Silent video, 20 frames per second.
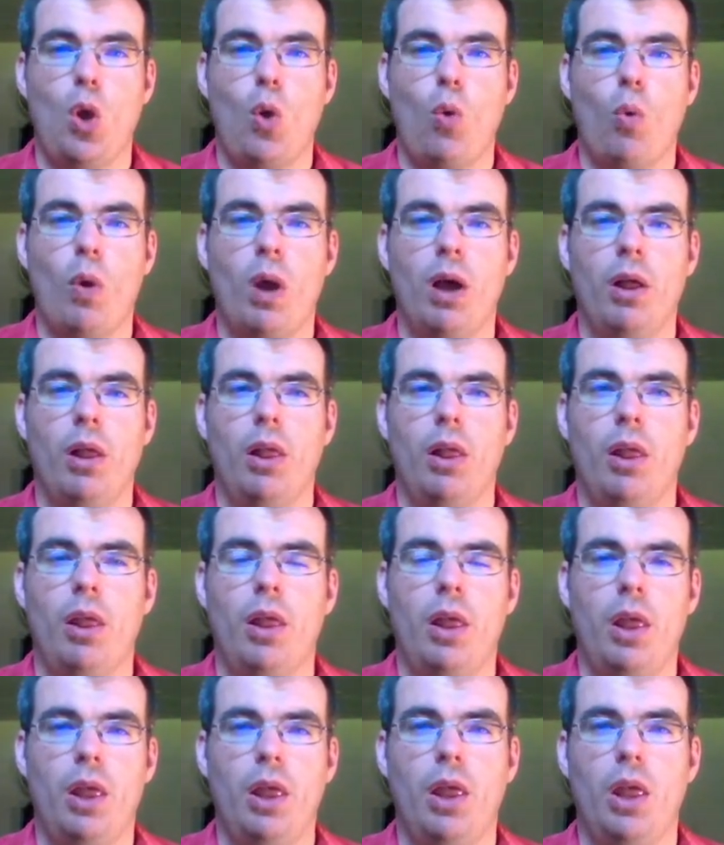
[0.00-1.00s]
Well,
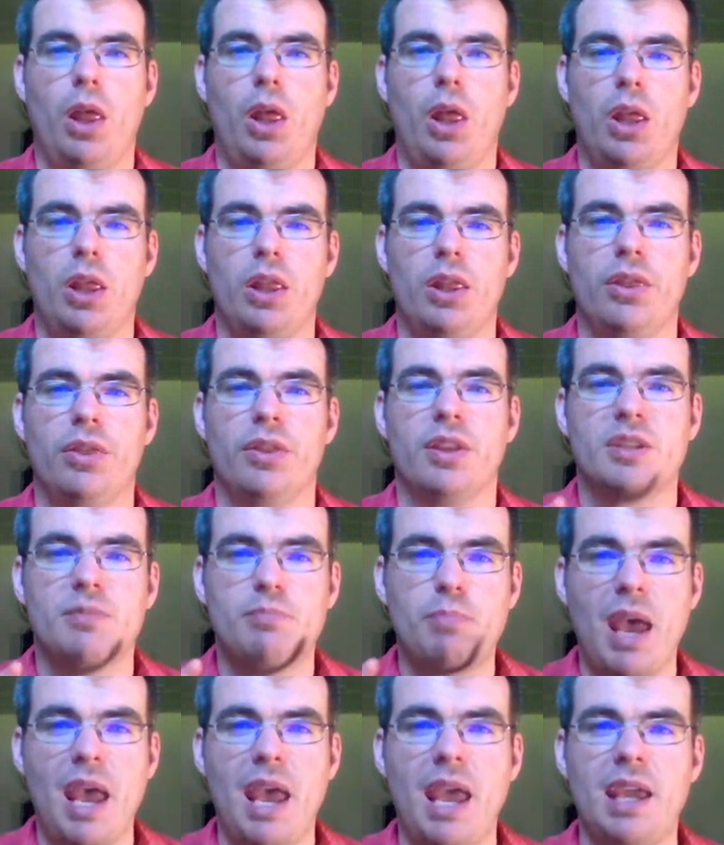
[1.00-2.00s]
this
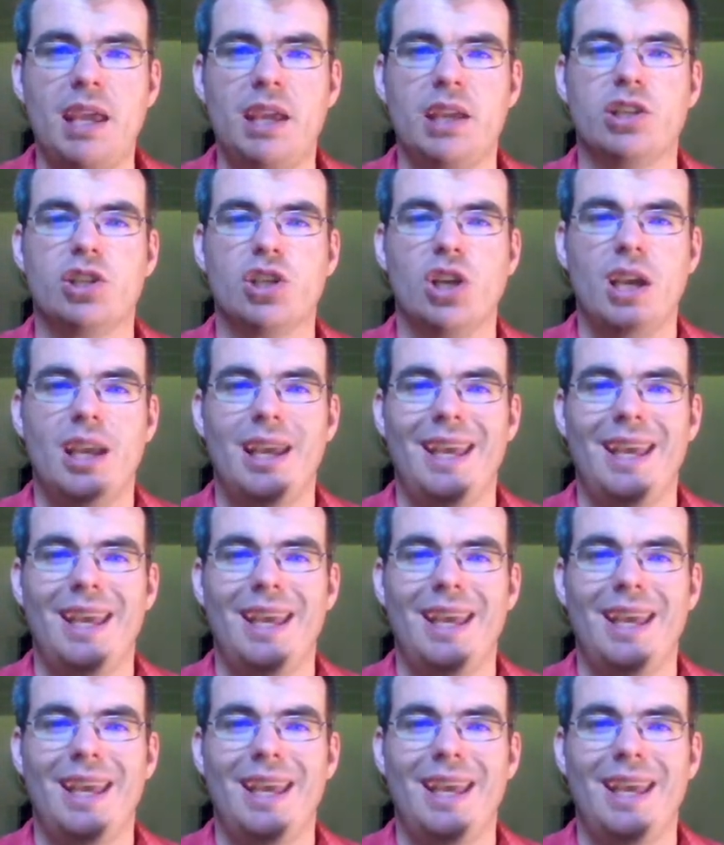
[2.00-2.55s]
page